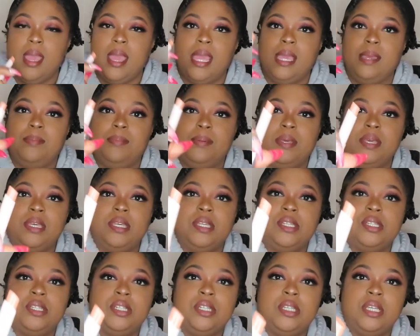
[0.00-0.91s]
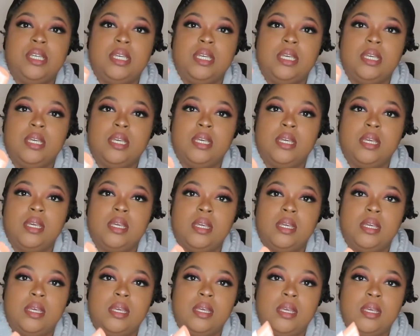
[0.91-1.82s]
a peachy
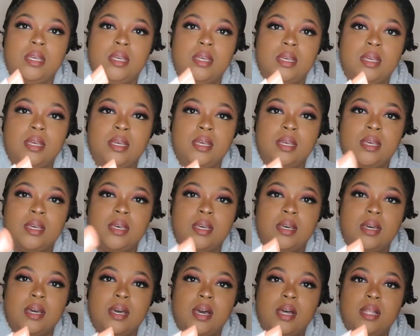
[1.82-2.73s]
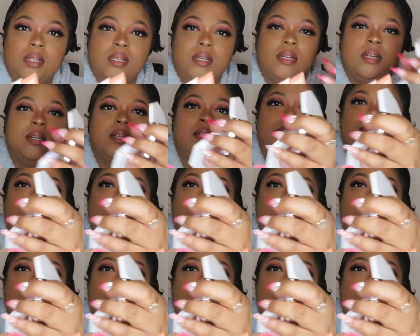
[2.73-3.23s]
color,